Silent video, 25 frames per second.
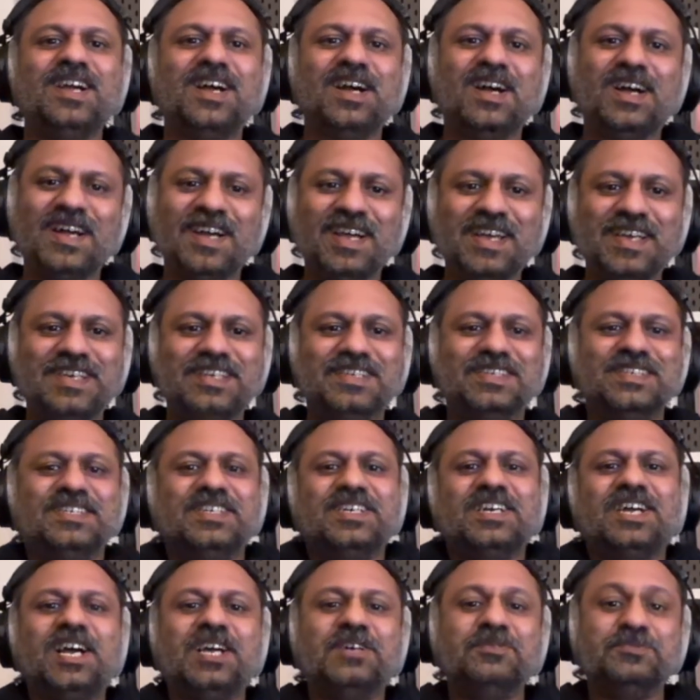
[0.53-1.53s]
Hi,
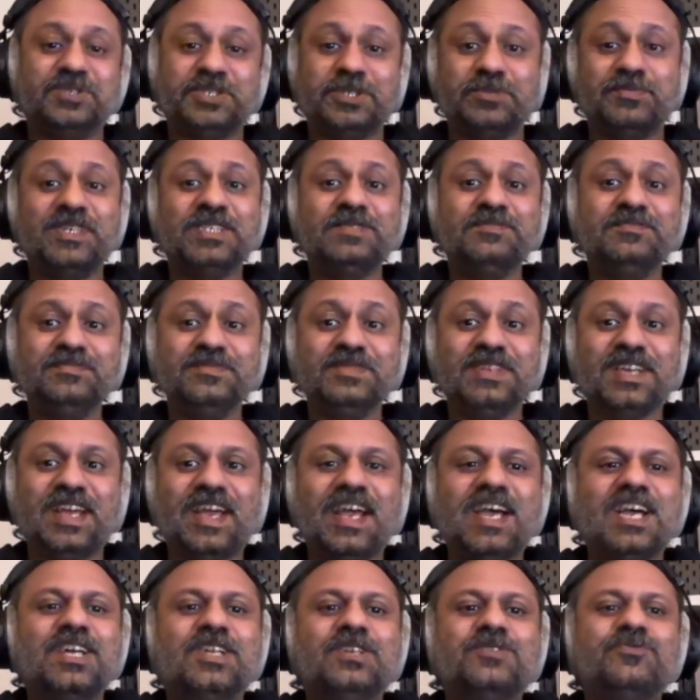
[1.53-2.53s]
I'm Shubin,
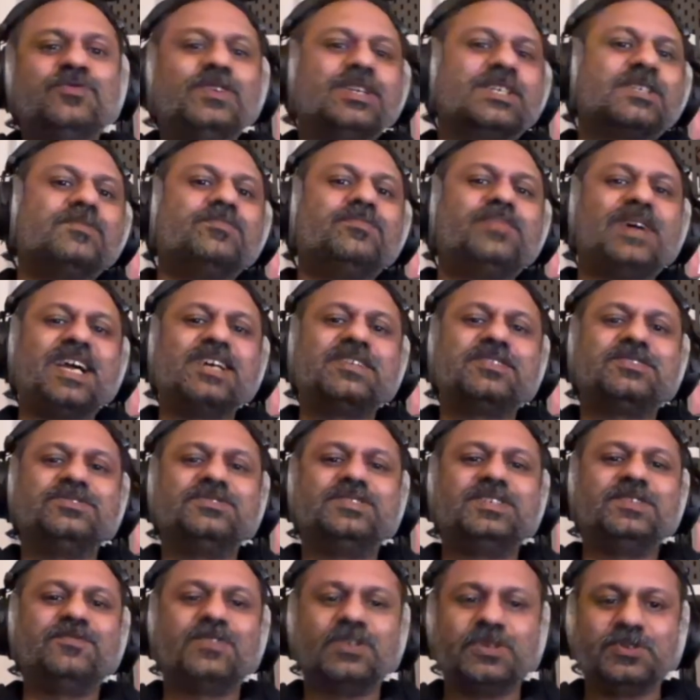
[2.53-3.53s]
and welcome back to
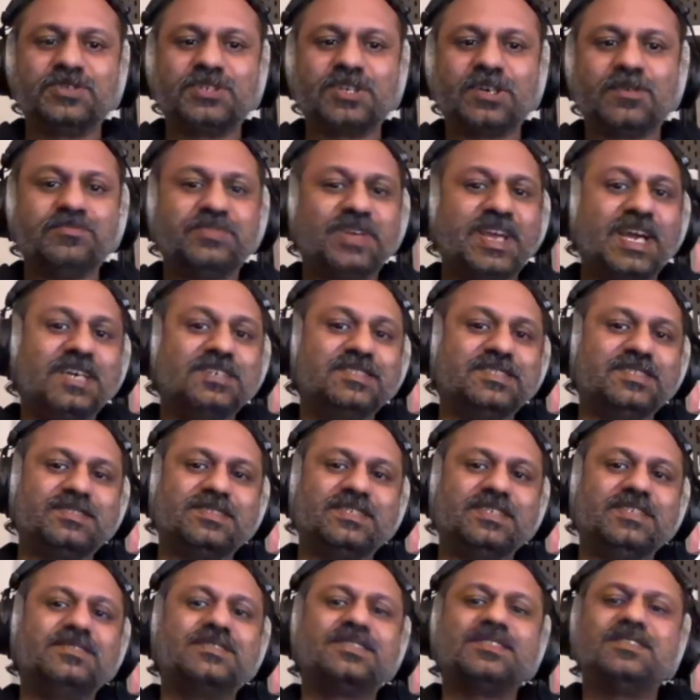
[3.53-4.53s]
the FlowDrop Behind the
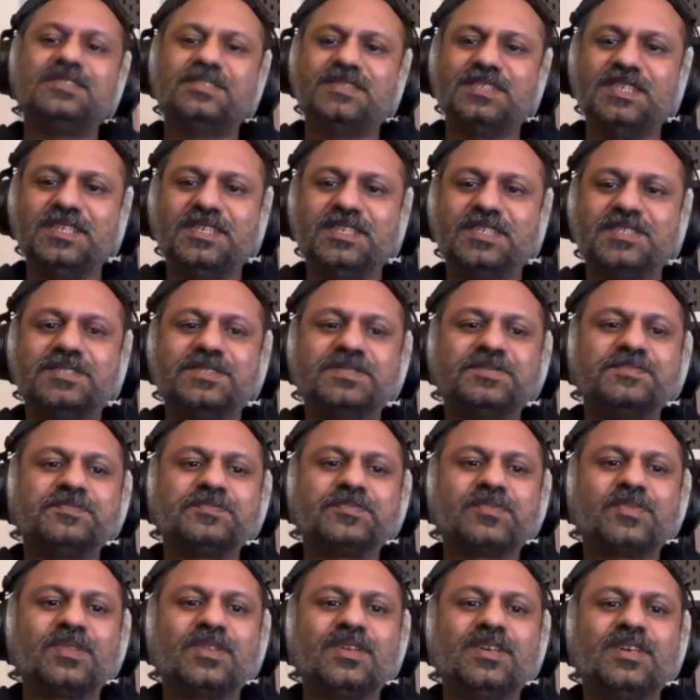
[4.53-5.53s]
Scenes series.
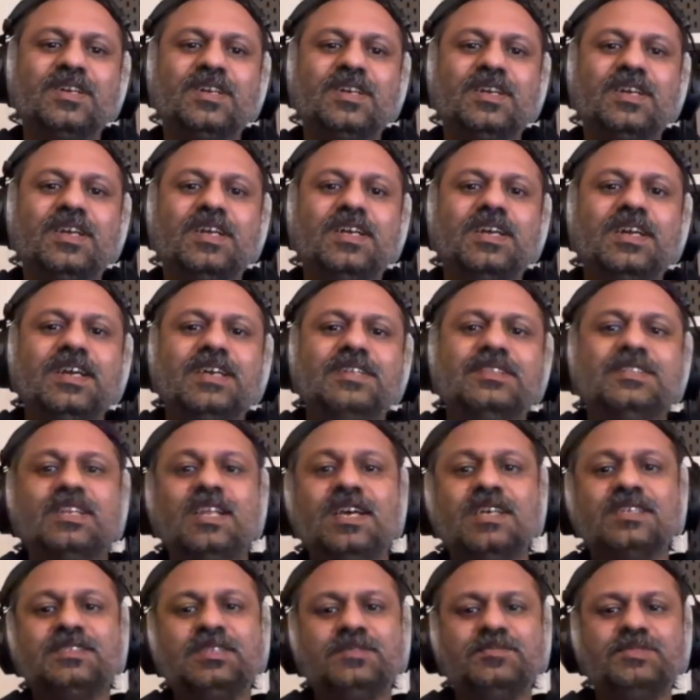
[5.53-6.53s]
In the
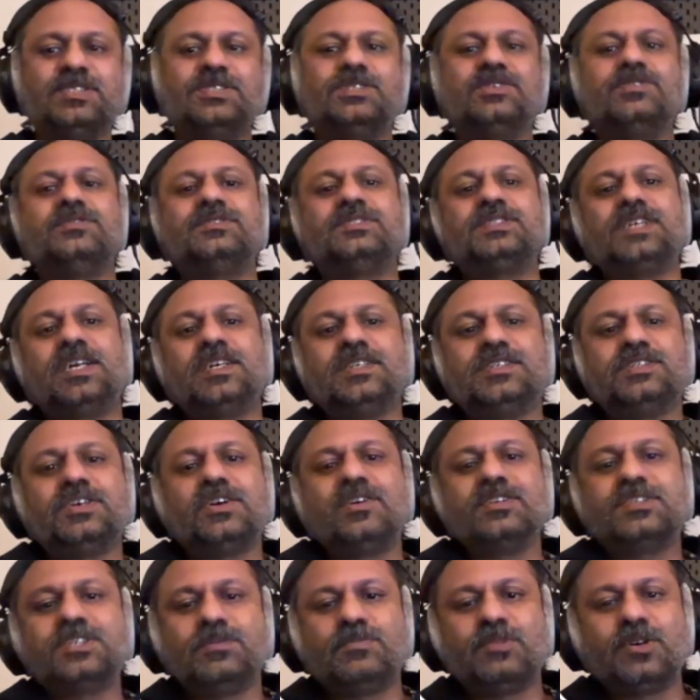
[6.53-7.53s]
last episodes, I
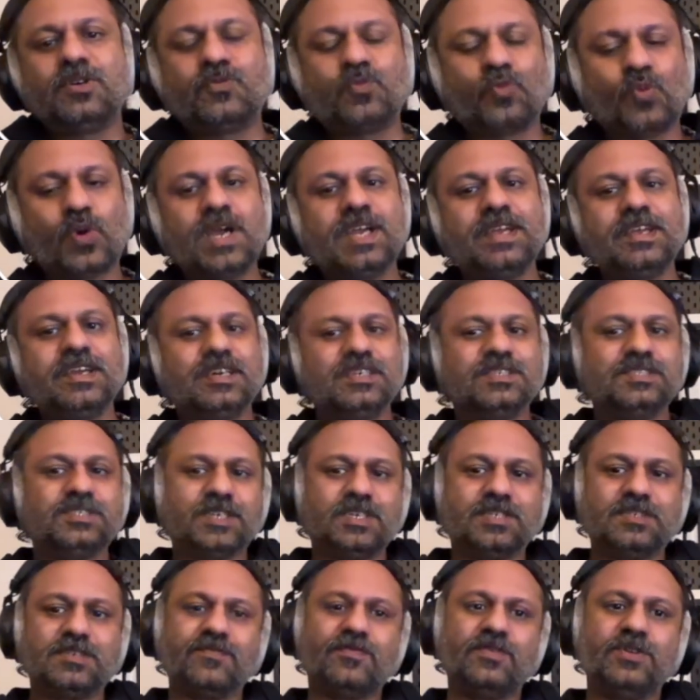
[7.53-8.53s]
talked about why I
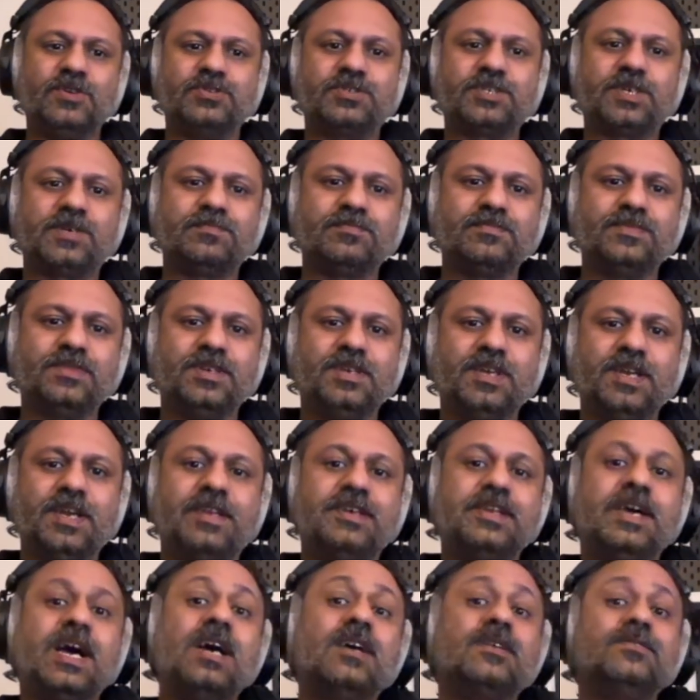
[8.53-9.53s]
started FlowDrop
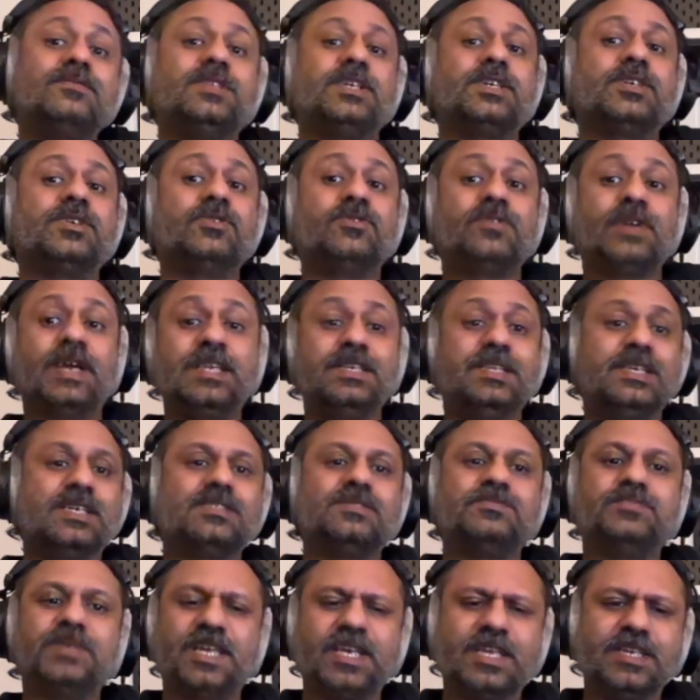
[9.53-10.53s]
and how the core
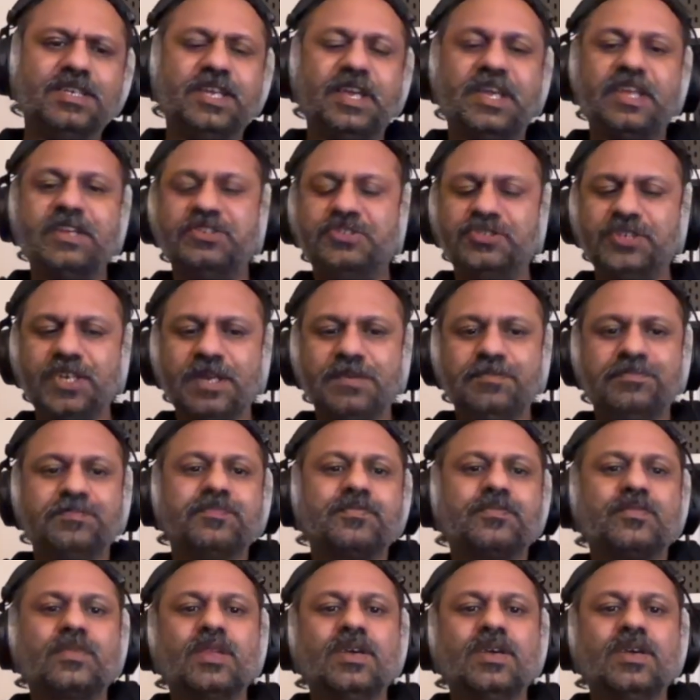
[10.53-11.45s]
ideas began taking shape.